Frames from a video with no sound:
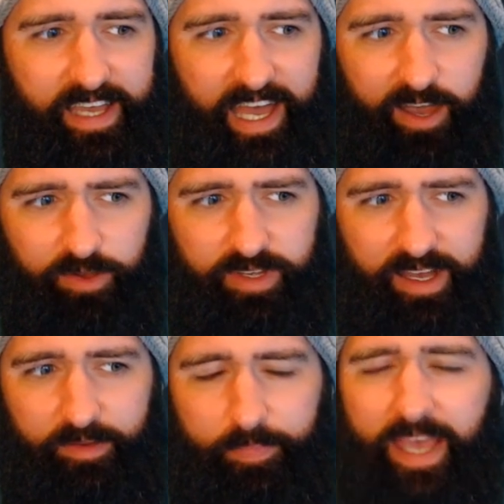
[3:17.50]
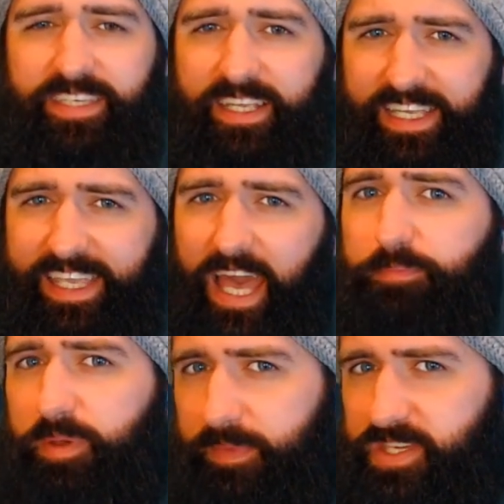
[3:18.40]
how basically
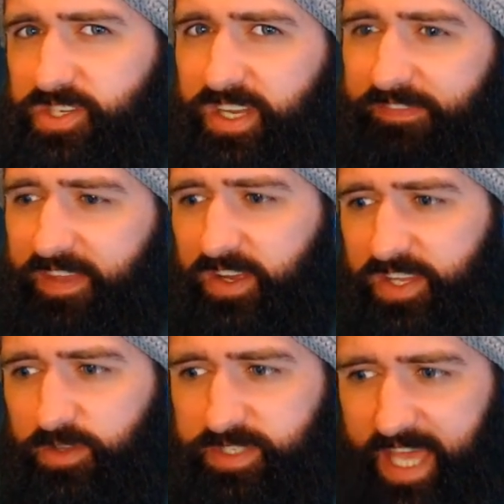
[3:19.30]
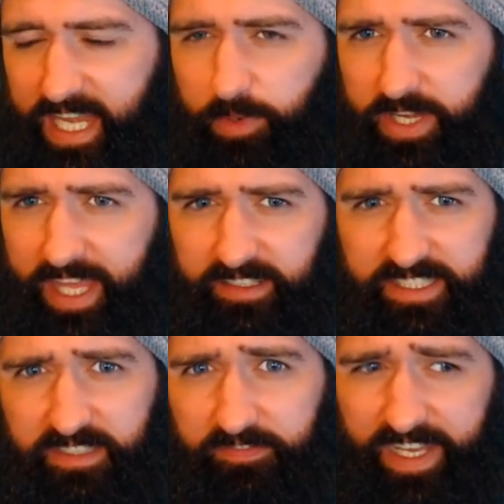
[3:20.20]
get permission if you're going to use anybody
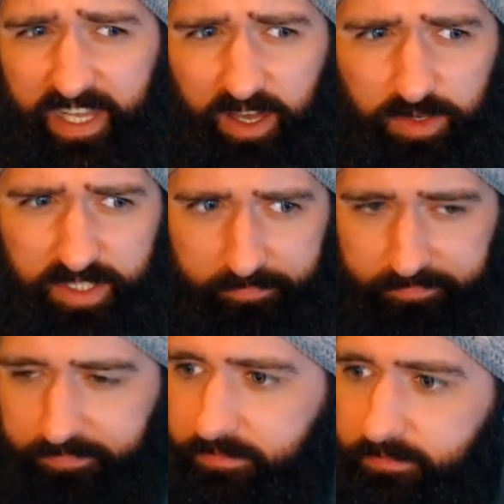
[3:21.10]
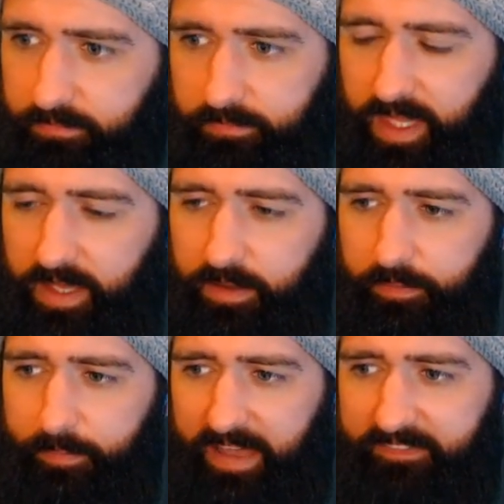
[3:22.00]
else's videos.
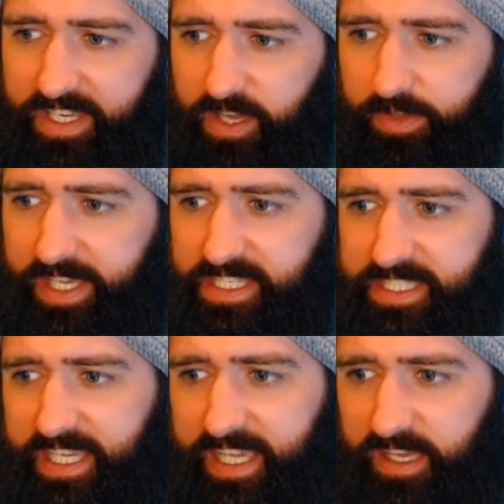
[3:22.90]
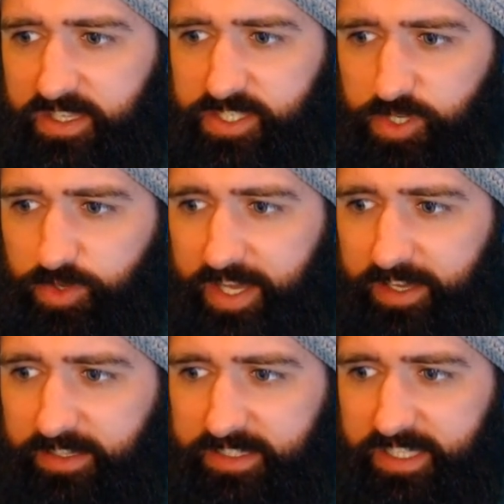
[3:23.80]
My video, you can see here, the two
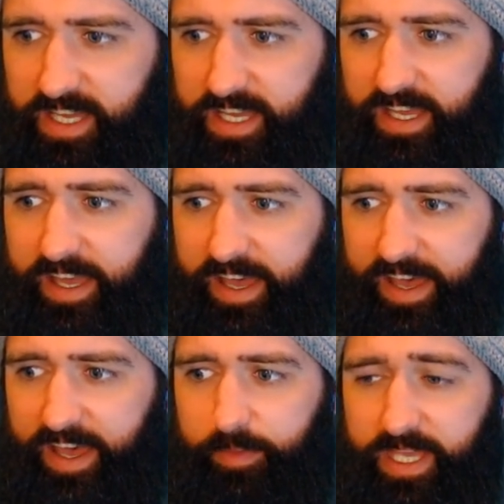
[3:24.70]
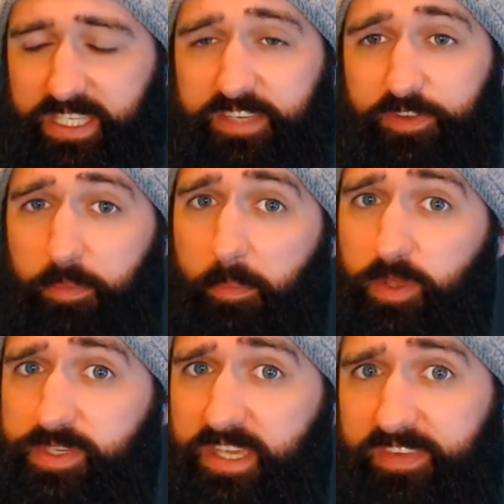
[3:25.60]
girls, it's from a
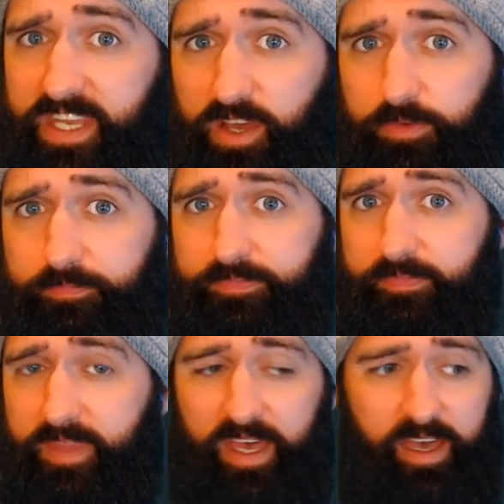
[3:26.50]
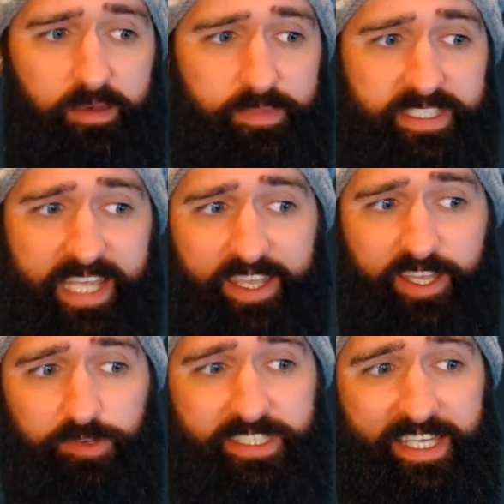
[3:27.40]
music video.
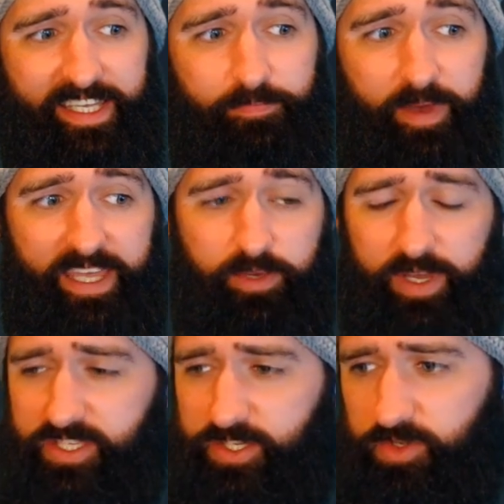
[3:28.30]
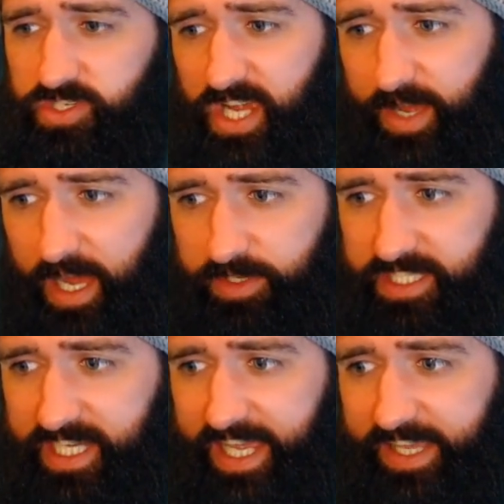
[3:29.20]
Psychostick, by the way. Huge shout out
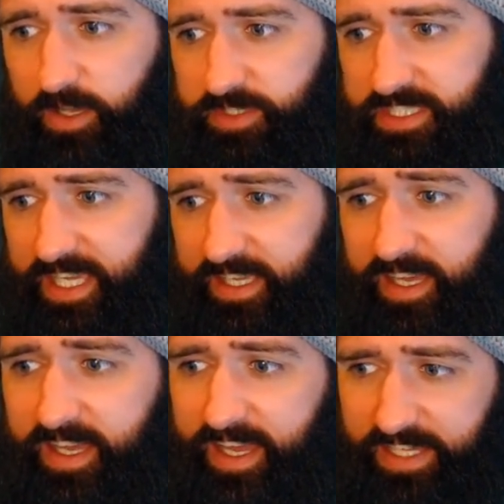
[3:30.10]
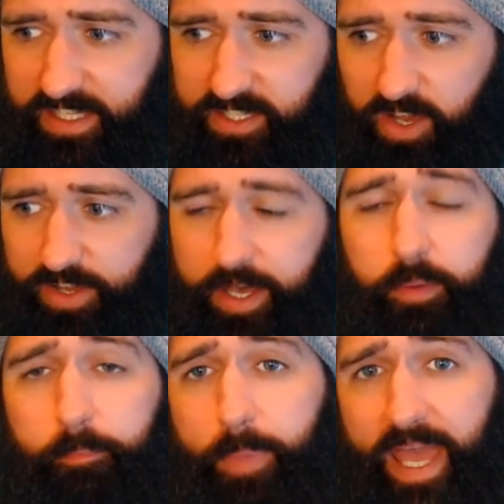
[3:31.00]
to Psychostick and the song
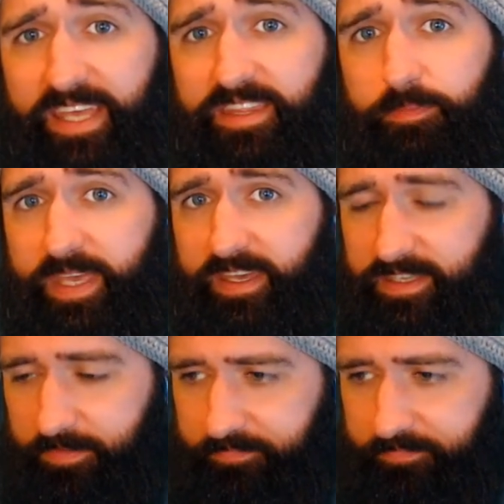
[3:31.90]
Obey the Beard.